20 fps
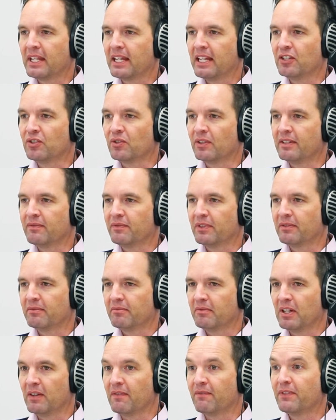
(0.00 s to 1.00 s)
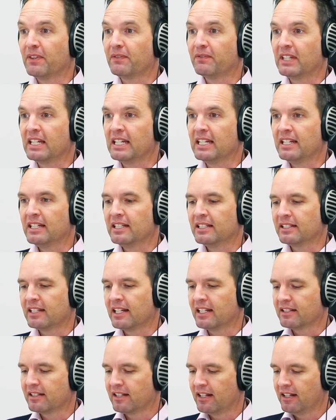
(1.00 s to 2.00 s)
injury for 50 years,
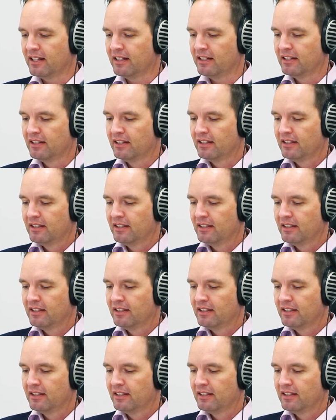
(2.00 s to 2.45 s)
that's a